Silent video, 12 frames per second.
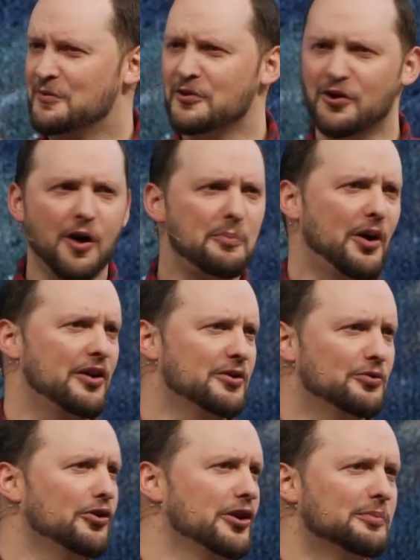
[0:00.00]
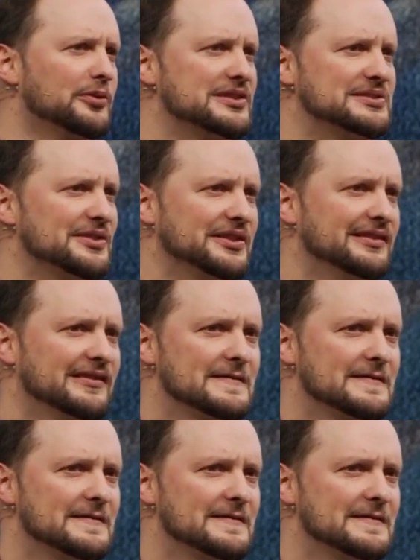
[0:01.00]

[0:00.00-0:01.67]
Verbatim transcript: We're all part of the royal priesthood.